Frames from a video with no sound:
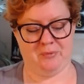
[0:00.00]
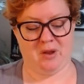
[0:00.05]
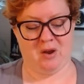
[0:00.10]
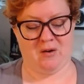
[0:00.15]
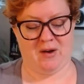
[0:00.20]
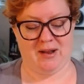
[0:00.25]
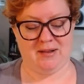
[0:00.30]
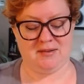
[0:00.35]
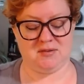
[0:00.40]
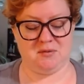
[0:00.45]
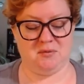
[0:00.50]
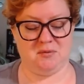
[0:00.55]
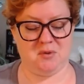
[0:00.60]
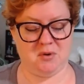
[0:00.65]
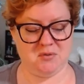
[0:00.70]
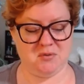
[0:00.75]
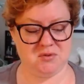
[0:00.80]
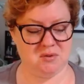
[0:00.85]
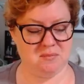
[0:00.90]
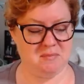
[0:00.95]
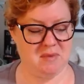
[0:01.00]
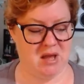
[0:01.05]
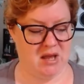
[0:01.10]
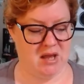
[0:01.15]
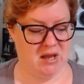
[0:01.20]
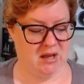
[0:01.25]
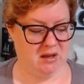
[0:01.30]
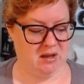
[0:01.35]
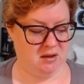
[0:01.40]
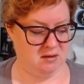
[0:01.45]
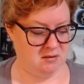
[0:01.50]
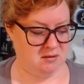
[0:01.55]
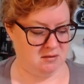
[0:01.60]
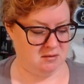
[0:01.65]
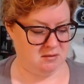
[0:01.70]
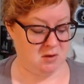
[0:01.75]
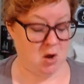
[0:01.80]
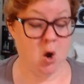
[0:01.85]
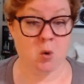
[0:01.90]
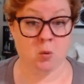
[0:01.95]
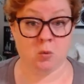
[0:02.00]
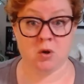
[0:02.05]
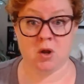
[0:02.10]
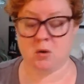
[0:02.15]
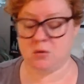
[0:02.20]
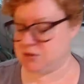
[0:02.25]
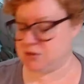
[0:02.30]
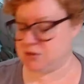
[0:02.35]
Alright, so those are my... Oh, no,